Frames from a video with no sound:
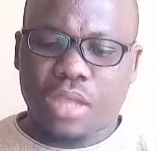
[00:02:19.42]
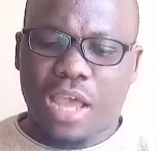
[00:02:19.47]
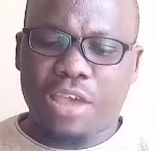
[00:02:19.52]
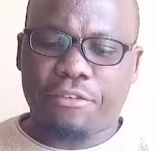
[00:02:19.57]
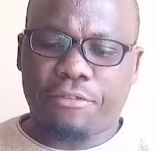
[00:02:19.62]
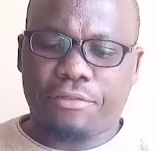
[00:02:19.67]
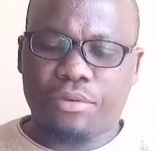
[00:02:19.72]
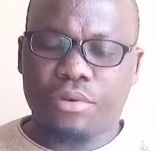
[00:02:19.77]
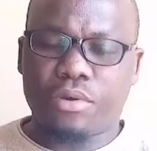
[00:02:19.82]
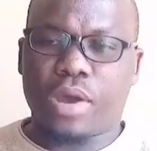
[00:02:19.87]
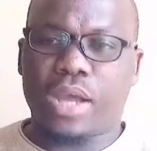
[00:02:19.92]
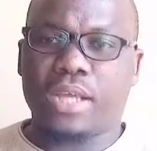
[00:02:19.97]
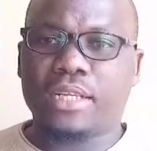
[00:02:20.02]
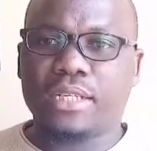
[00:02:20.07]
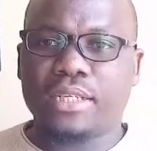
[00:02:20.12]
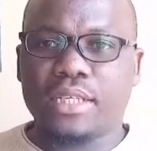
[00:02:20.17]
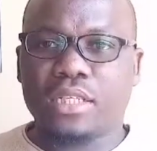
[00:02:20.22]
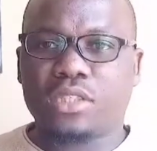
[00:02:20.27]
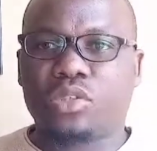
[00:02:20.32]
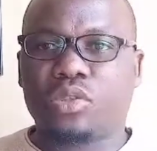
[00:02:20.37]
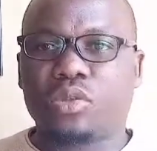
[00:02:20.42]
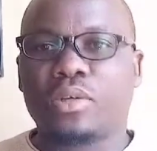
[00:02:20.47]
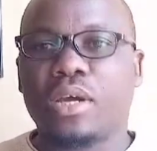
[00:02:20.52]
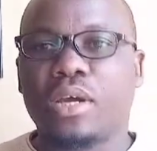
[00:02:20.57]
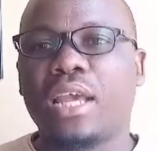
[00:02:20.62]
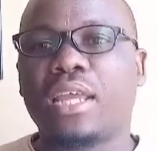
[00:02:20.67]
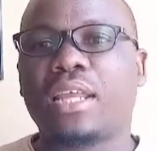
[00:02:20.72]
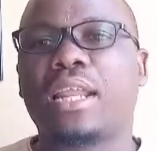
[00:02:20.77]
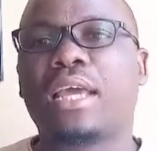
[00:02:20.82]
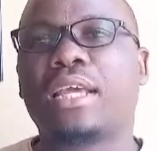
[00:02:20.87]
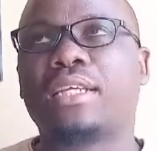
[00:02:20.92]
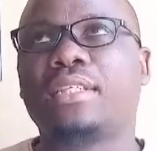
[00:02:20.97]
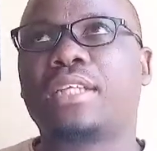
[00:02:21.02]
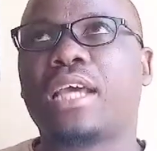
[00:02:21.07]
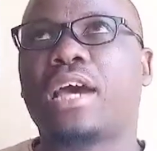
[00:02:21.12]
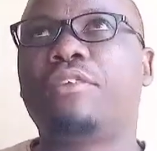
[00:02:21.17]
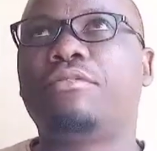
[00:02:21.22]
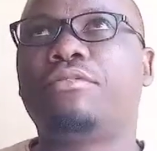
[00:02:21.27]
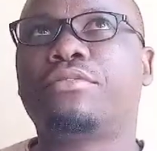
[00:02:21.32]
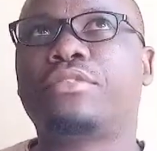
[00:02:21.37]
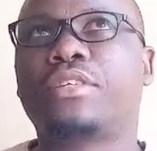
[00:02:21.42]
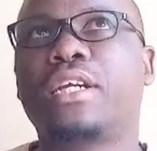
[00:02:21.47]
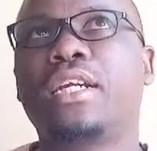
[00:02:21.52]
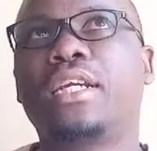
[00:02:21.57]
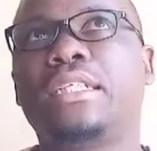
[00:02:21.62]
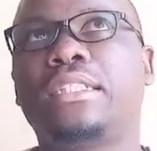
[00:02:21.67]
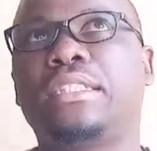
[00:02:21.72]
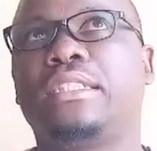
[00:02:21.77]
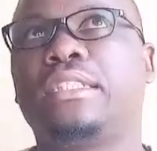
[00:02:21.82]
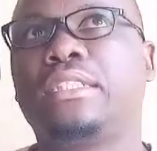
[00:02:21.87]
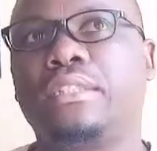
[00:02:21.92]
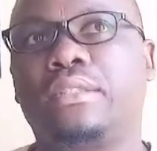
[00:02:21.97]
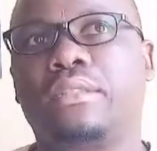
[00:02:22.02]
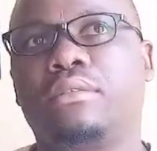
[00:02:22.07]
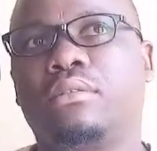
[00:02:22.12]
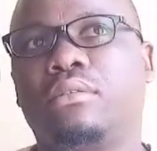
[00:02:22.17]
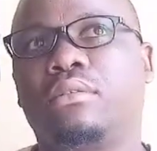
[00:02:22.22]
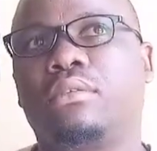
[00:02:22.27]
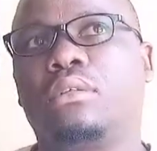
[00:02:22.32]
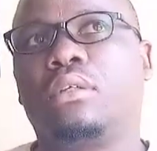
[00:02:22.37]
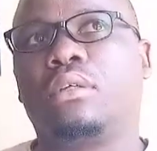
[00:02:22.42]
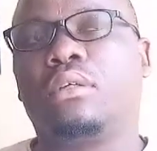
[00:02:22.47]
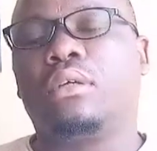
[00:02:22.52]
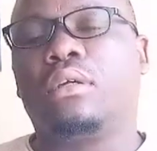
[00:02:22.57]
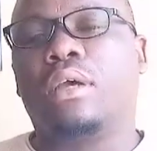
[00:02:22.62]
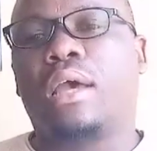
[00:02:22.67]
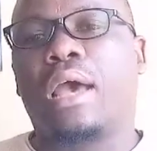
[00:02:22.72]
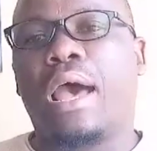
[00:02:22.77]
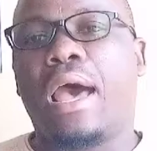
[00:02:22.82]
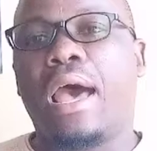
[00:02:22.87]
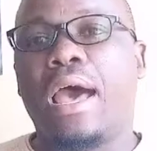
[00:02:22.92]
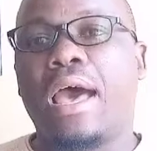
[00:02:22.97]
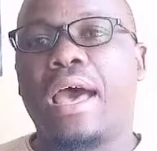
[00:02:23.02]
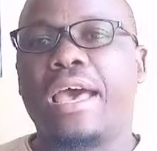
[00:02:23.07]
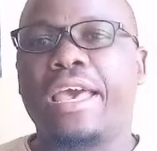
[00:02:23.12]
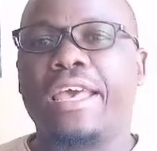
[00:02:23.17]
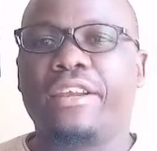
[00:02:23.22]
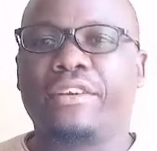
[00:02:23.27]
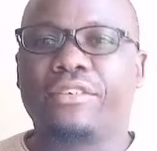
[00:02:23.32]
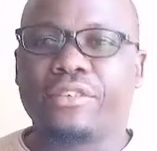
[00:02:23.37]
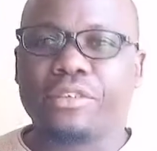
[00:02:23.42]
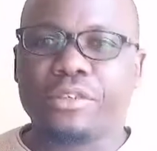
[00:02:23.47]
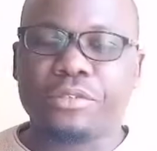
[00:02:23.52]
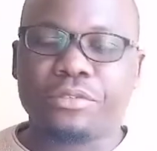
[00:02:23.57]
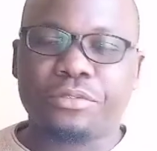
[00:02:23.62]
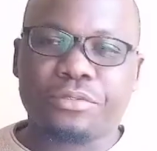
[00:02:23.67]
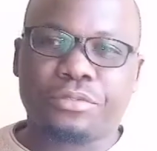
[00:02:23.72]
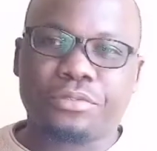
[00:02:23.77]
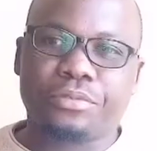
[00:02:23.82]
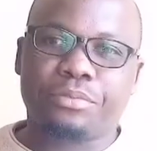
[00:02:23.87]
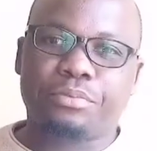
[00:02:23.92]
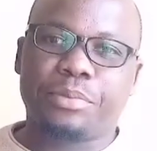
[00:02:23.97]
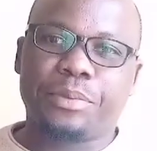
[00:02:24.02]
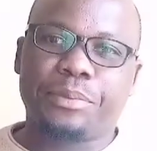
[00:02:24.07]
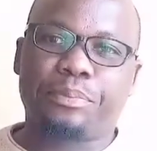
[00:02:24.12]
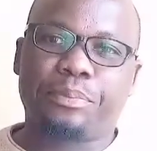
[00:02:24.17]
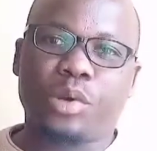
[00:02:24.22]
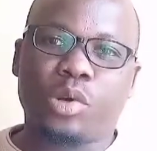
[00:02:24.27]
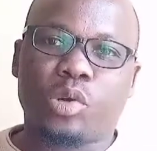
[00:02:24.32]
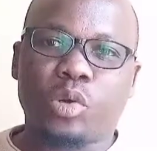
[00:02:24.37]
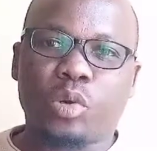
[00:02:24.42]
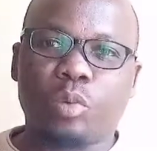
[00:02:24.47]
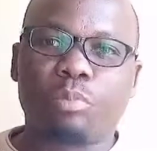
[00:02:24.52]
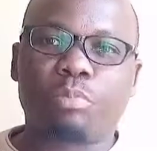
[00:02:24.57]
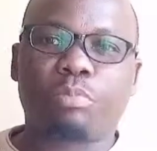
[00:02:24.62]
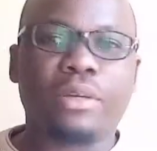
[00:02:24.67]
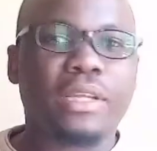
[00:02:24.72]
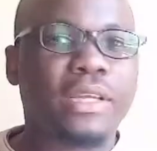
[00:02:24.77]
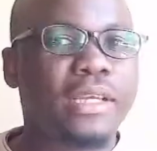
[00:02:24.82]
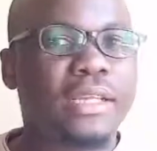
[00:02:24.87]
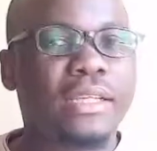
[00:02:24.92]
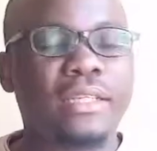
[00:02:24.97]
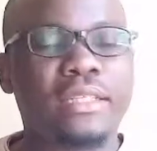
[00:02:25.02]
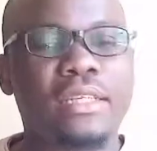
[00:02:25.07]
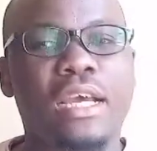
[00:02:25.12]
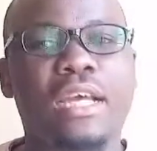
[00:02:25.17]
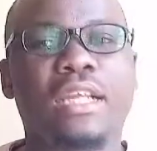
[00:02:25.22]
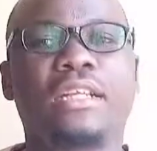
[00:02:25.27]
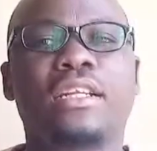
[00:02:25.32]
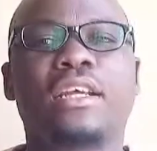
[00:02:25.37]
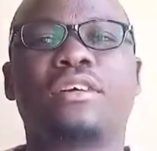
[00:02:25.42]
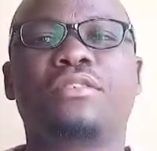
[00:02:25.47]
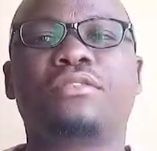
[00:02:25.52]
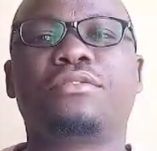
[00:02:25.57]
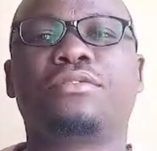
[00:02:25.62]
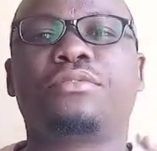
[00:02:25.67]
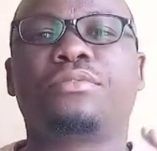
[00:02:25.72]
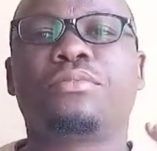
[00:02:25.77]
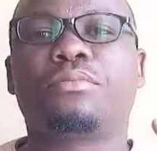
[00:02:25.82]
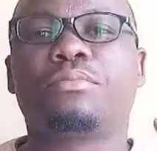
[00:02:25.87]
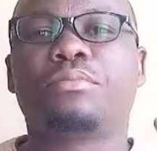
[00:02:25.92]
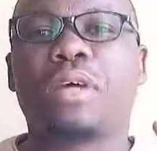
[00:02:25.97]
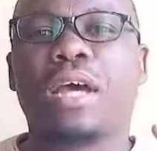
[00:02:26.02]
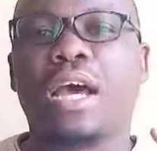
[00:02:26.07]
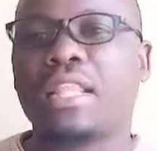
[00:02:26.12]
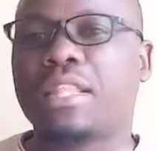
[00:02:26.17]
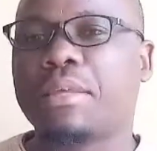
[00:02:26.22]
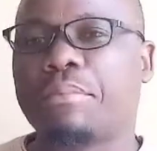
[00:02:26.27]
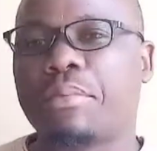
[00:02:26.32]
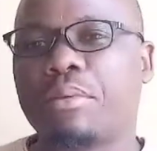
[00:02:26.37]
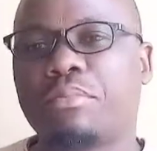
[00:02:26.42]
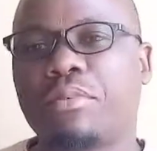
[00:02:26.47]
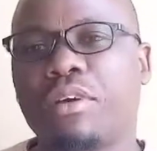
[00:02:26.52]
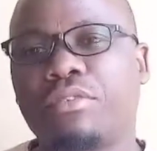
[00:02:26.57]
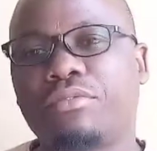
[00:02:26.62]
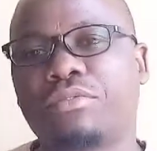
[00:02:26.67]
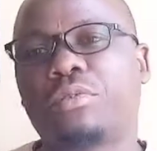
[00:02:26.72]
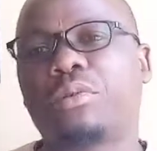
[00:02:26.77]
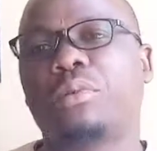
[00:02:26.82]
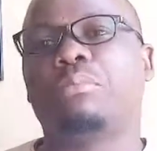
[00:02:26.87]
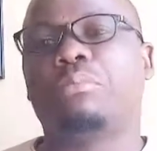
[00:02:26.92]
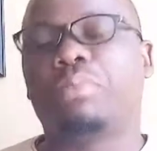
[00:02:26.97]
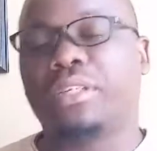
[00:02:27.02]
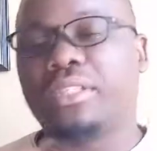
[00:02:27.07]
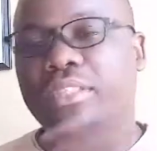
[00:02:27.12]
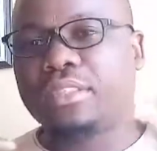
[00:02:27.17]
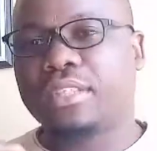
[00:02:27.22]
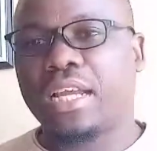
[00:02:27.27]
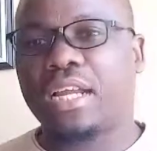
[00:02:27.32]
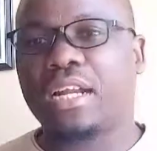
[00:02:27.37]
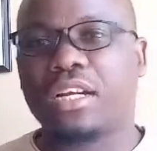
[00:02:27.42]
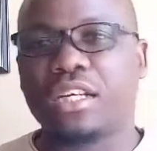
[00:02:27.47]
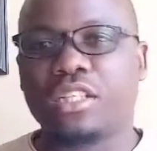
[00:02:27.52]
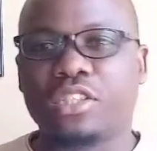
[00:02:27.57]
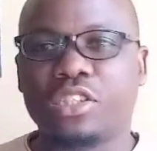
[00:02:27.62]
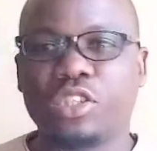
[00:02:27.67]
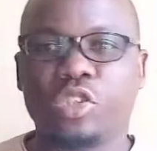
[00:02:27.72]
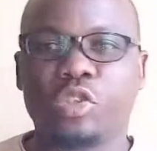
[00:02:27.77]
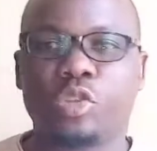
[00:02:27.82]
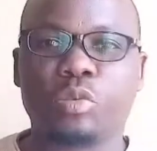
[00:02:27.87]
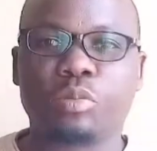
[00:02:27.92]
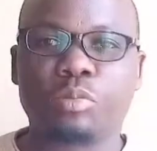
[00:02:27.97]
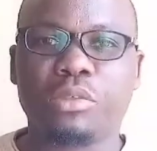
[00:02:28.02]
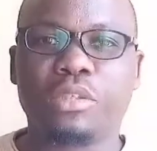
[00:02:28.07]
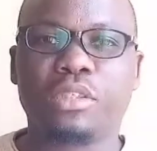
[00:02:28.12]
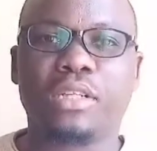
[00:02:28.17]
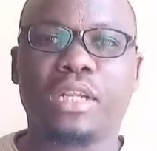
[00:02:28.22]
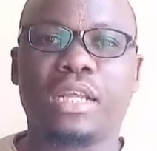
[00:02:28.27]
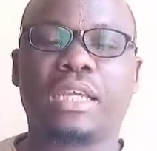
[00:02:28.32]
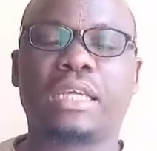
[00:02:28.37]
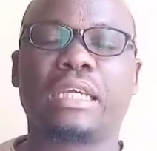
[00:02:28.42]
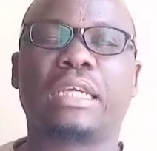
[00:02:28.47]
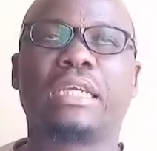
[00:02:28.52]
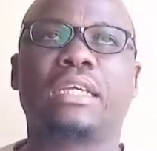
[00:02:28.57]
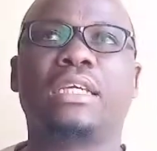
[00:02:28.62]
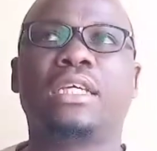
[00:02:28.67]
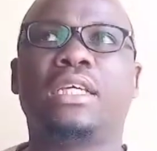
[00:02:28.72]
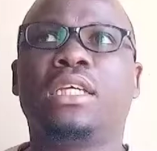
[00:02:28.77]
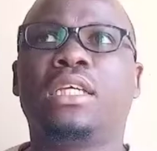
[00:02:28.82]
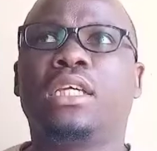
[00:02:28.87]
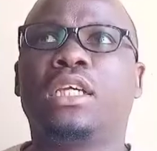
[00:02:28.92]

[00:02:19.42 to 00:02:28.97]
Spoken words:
I feel I needed to highlight. I've read a lot of people complain, and other people have complained directly to me, like,